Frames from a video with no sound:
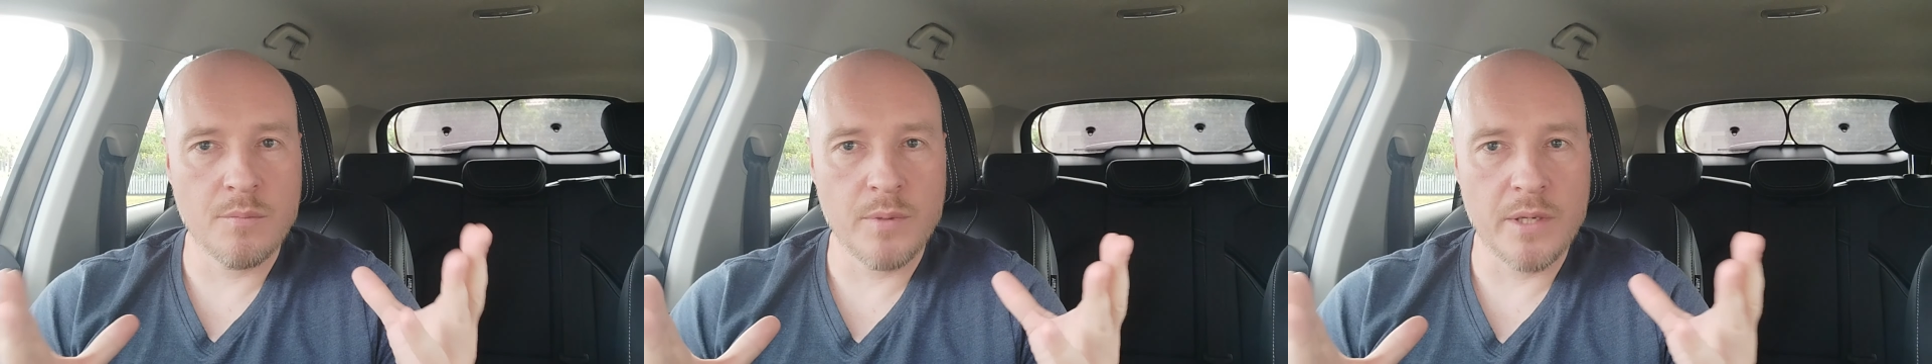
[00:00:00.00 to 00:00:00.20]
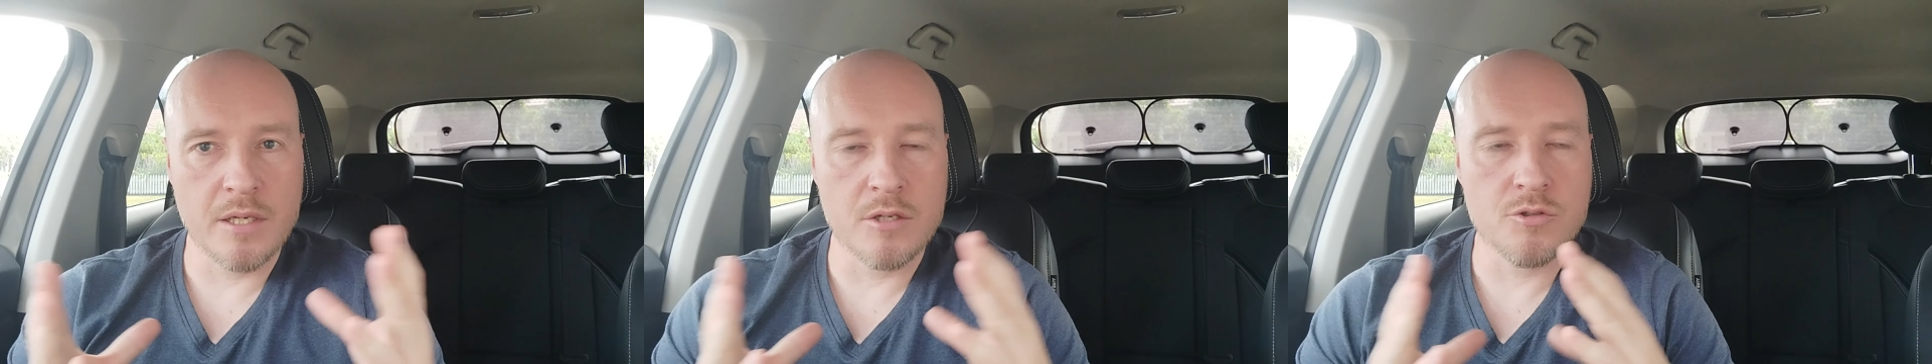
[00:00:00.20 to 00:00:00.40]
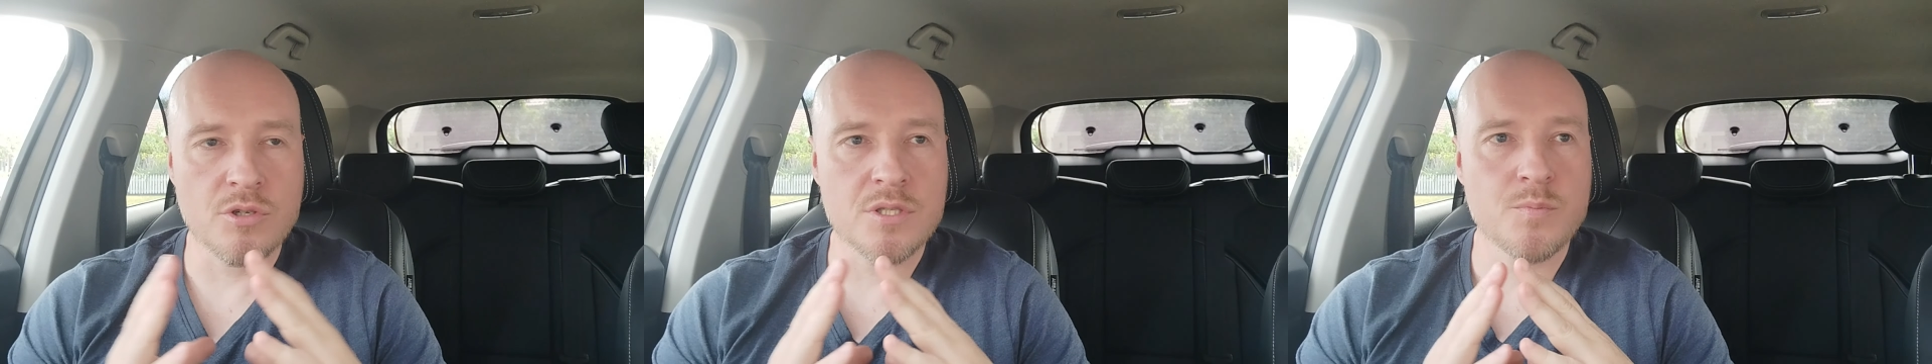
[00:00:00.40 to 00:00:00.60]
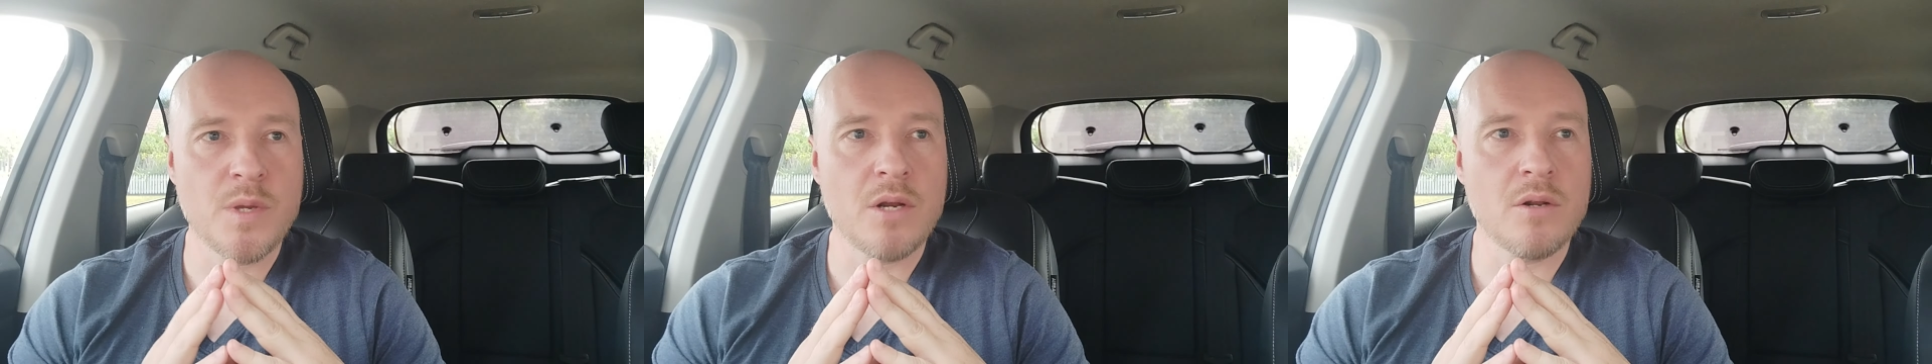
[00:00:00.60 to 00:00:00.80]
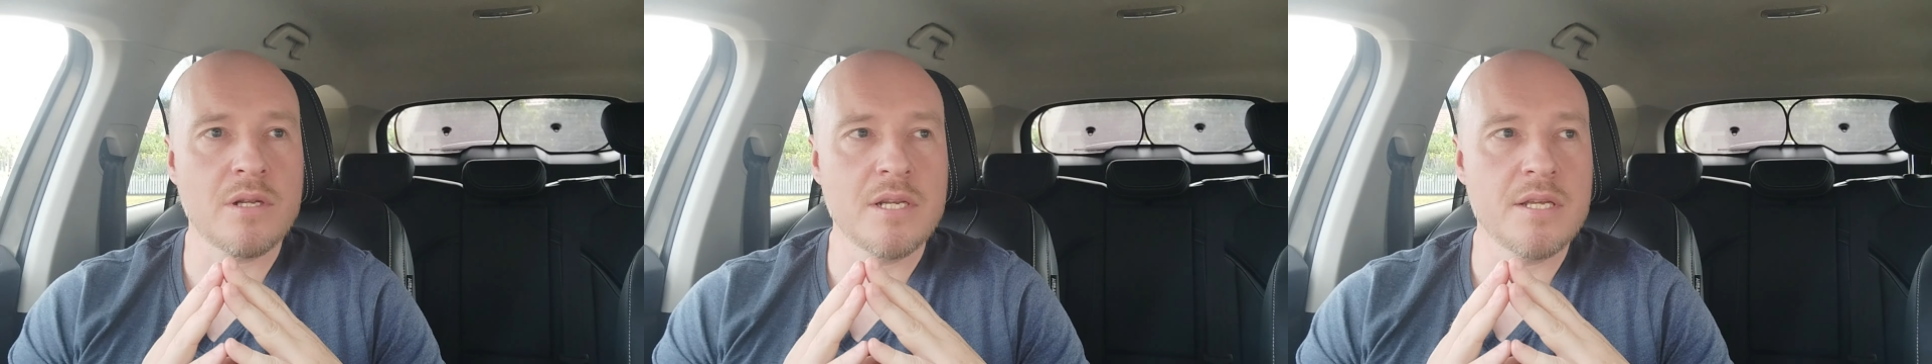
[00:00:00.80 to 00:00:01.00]
completely
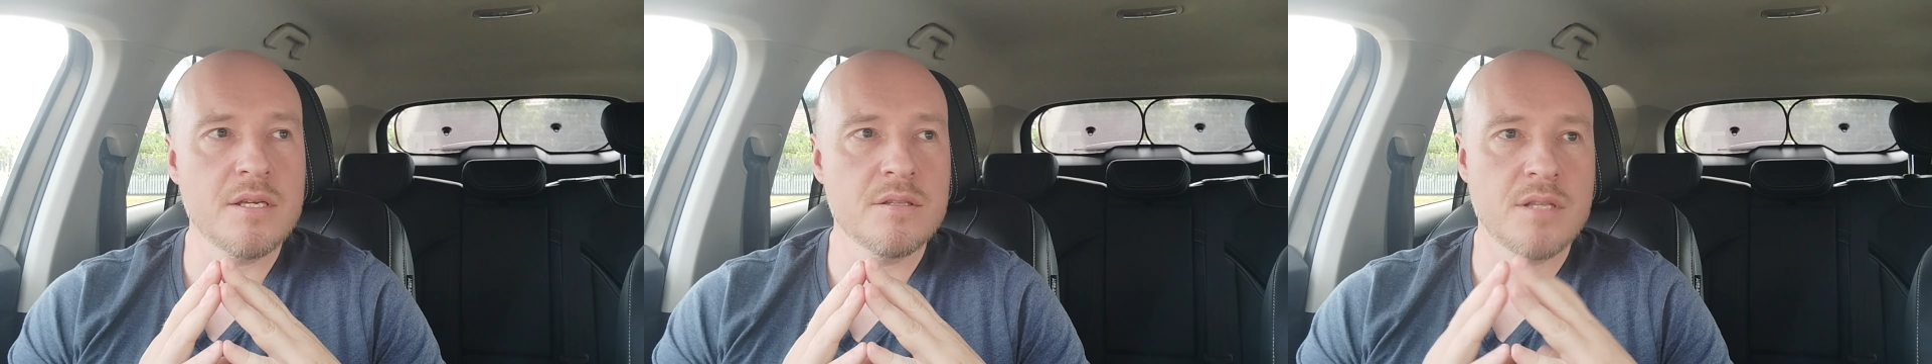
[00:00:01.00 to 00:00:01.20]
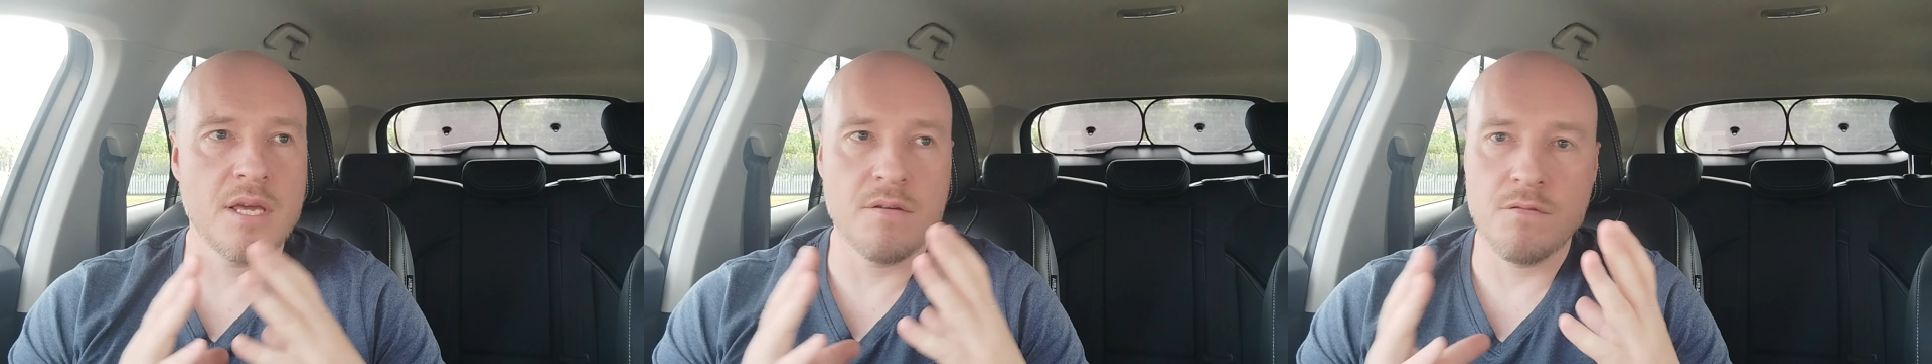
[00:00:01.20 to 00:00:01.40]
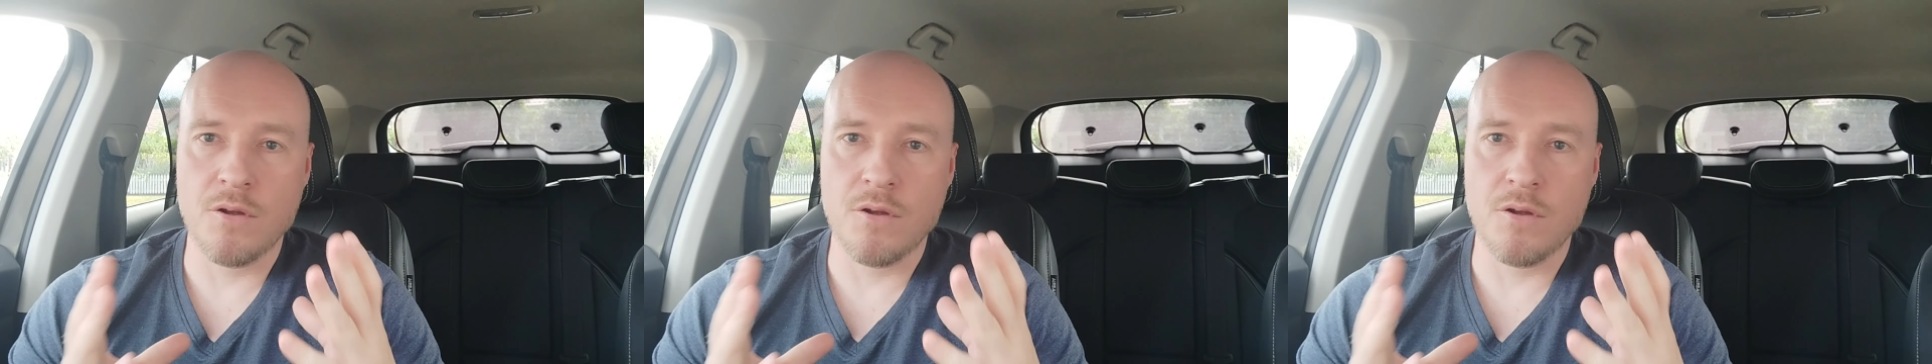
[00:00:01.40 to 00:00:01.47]
transparently, they're